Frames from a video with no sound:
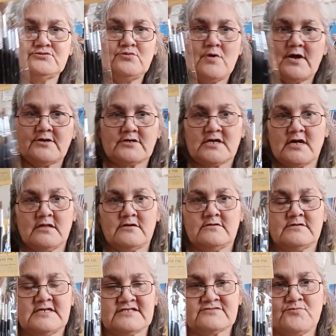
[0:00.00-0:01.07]

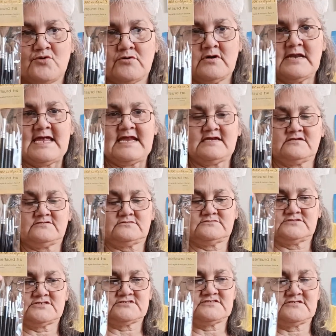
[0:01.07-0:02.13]
watercolor, it's more like
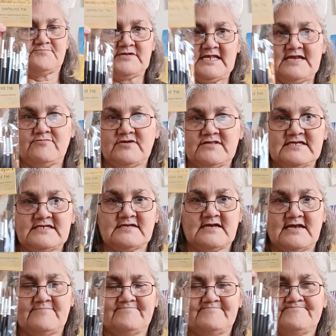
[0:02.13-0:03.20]
just to play with it.
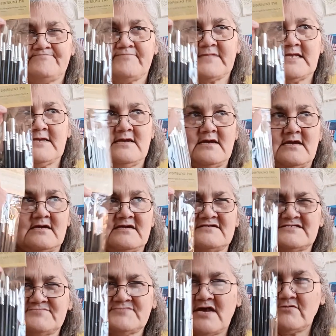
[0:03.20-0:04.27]

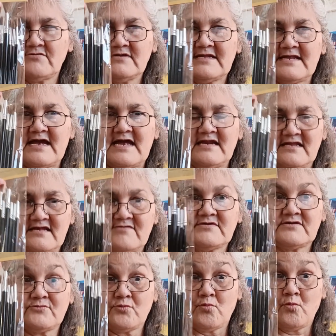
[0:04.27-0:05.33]
Because I'm not really, I
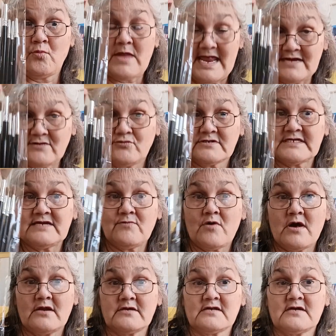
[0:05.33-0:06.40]
like working
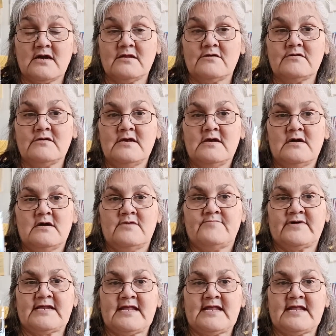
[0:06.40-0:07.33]
watercolor, but